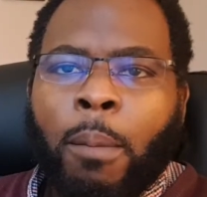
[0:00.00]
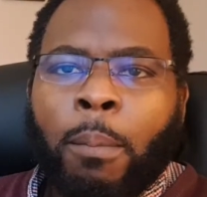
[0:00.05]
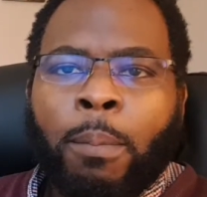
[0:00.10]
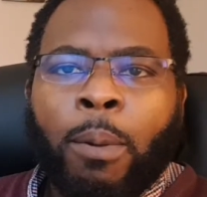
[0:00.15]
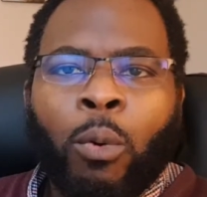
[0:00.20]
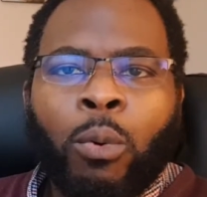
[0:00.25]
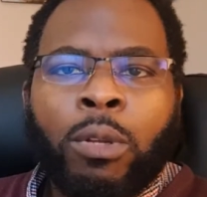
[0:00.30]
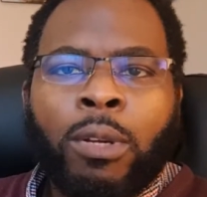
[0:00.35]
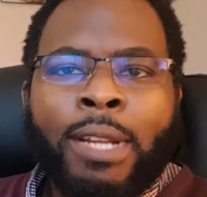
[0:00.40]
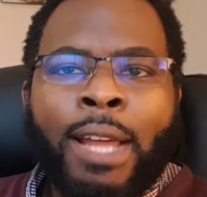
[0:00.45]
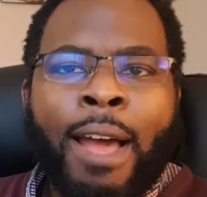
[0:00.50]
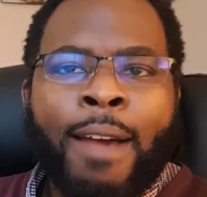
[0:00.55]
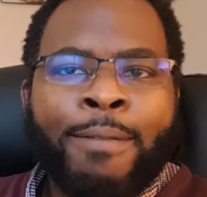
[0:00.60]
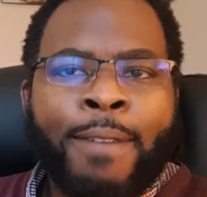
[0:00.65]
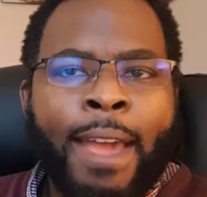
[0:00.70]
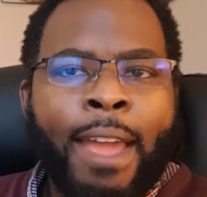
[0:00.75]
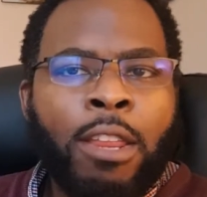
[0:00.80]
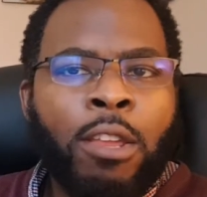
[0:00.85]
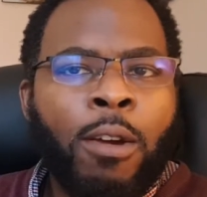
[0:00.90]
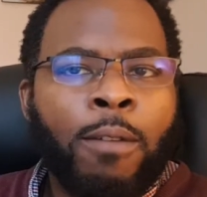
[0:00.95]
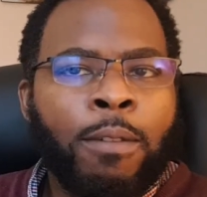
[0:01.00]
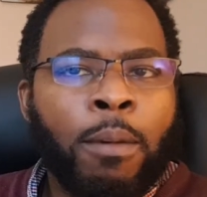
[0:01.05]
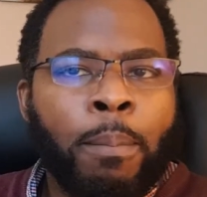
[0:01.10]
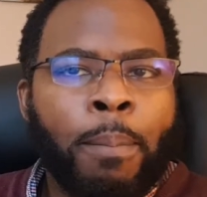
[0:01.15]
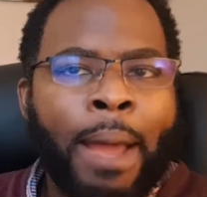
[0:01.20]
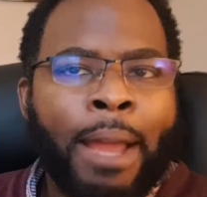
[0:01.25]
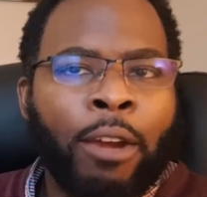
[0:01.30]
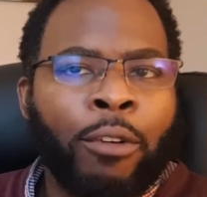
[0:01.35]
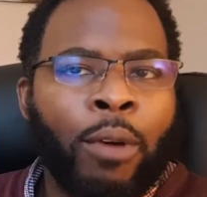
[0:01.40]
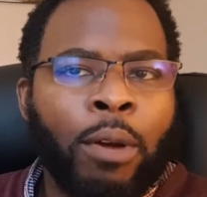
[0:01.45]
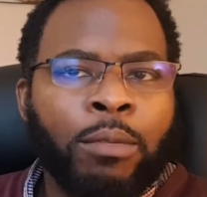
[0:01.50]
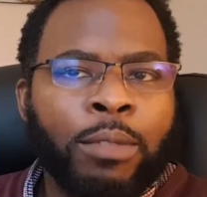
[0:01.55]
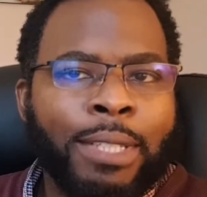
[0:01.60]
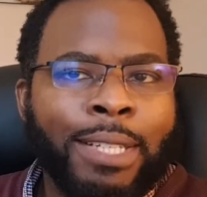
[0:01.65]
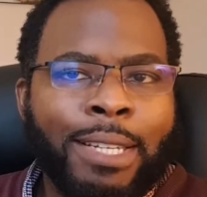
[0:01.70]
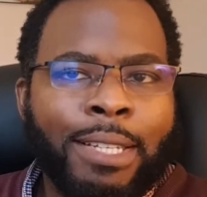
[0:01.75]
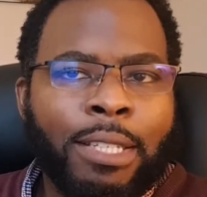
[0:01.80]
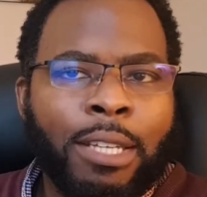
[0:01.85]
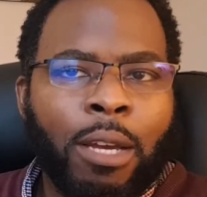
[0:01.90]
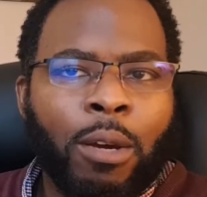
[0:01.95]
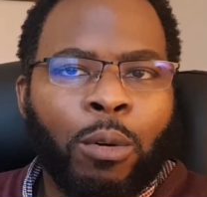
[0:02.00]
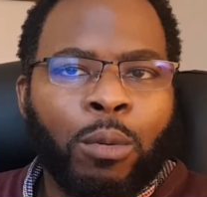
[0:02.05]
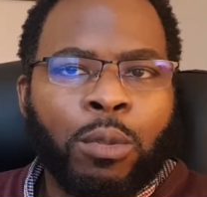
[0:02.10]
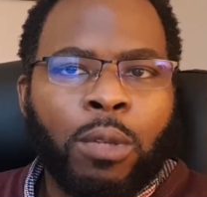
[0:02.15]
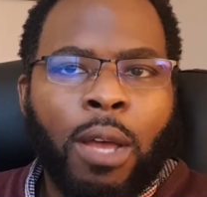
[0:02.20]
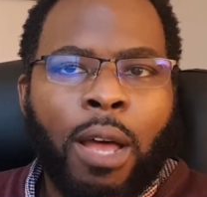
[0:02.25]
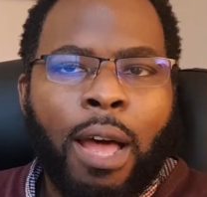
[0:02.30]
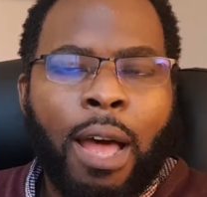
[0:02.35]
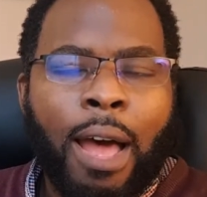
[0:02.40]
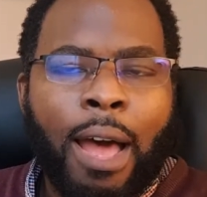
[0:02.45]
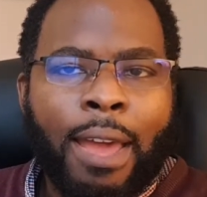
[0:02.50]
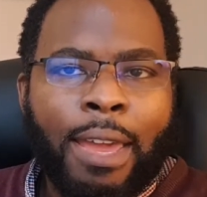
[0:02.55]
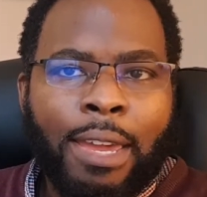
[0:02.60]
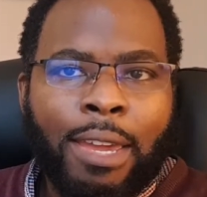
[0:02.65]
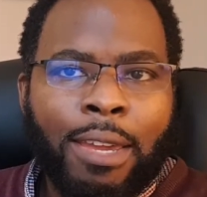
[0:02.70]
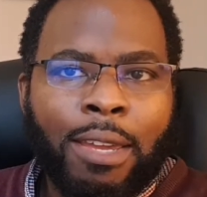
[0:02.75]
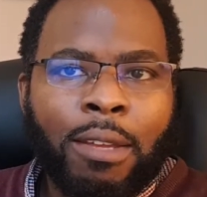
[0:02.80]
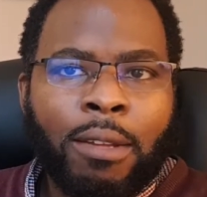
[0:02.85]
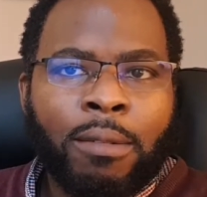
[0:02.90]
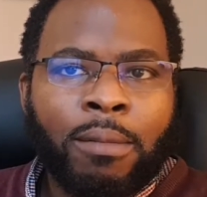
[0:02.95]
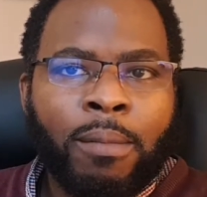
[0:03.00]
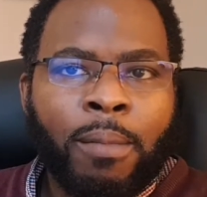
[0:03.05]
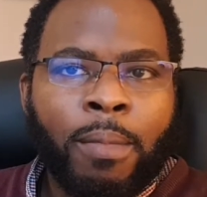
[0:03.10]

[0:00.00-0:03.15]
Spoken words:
But we don't have any other background details, i.e.